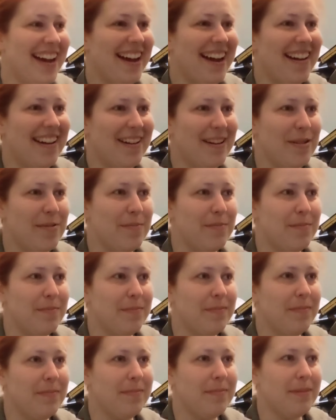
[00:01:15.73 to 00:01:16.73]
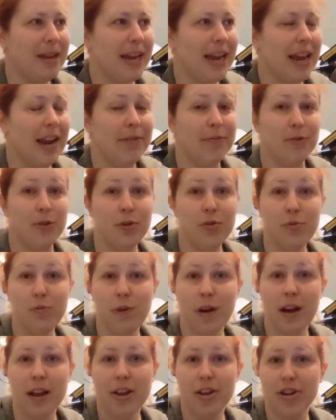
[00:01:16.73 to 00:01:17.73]
And if you
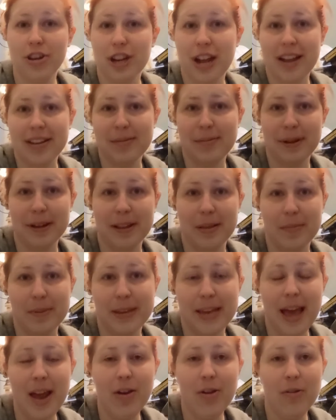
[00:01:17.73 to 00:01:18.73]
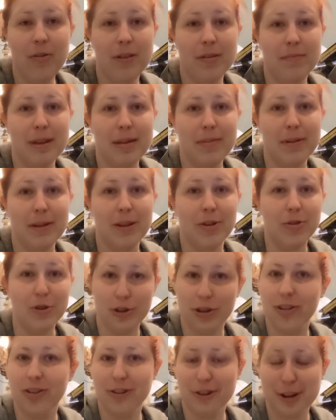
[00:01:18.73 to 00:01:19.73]
want your child to play the piano, then maybe you
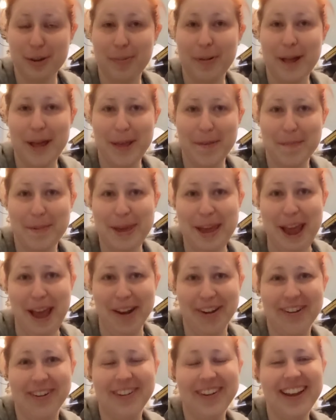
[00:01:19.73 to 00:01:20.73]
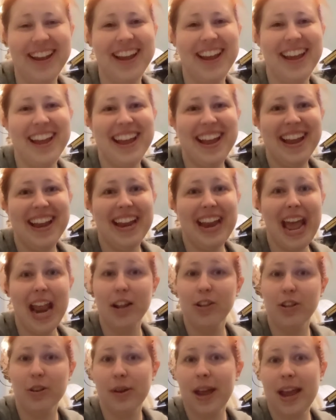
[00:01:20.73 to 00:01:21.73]
should learn to play the piano.
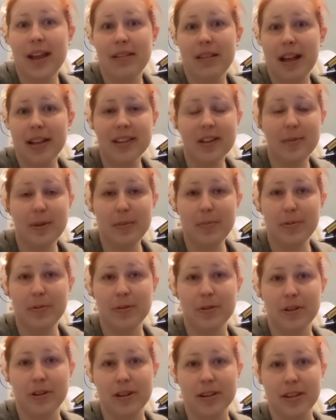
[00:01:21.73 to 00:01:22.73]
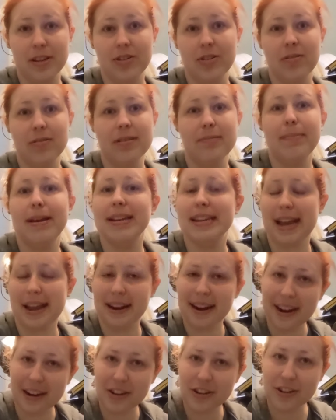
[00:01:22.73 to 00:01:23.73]
And it's okay. Lots of people learn as adults. My
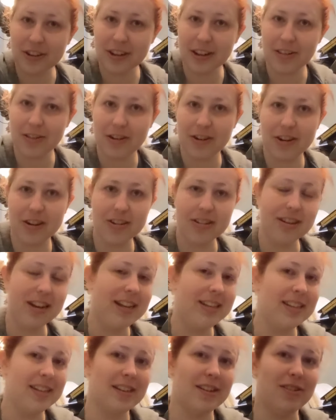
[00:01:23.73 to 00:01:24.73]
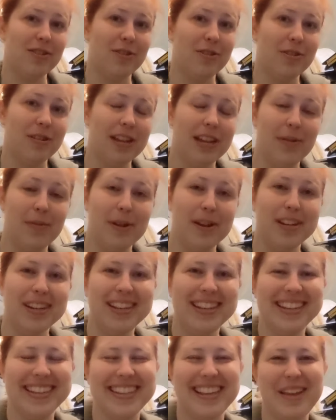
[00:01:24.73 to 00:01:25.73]
dad actually learned as an adult. He went to
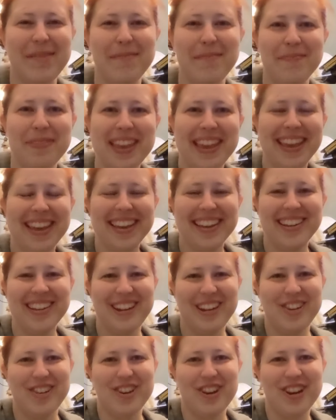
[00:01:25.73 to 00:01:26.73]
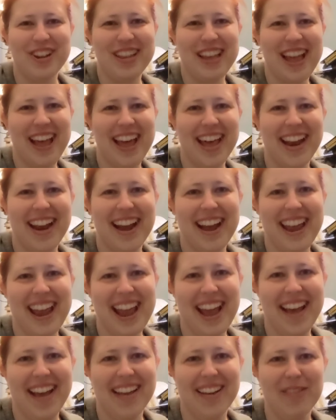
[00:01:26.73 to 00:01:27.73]
the same teacher that I
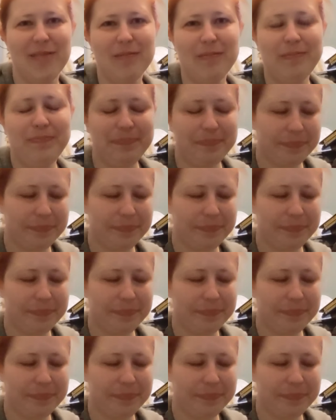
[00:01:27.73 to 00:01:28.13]
had.